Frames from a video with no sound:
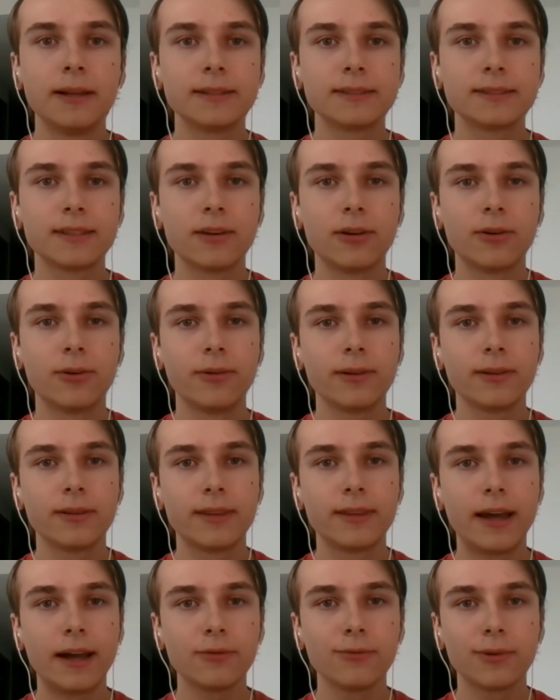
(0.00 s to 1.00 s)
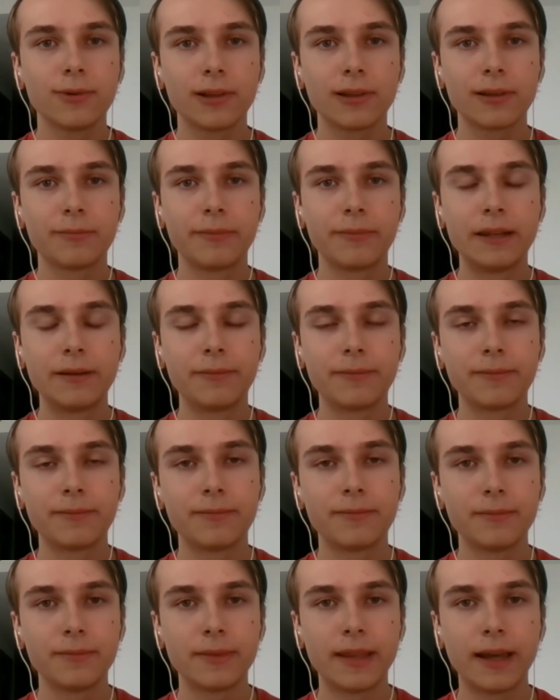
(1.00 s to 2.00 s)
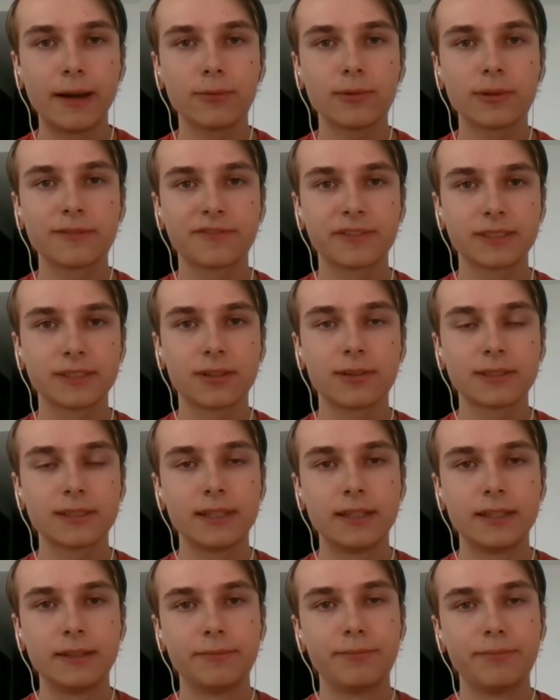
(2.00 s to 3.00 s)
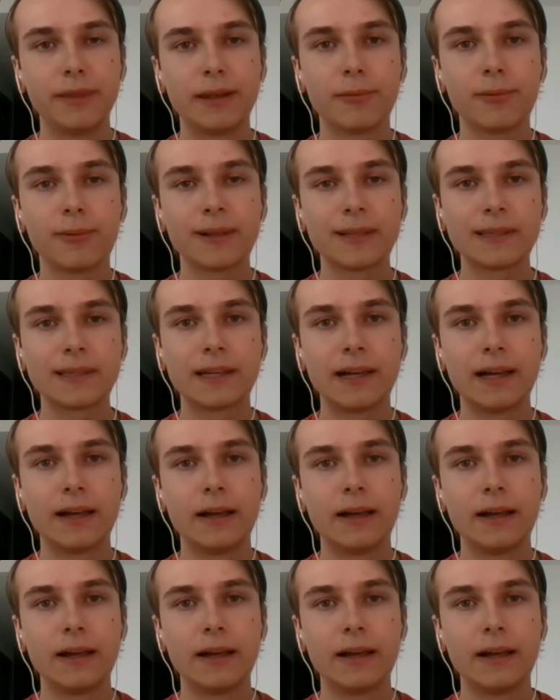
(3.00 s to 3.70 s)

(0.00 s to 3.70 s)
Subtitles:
So that will result in minimal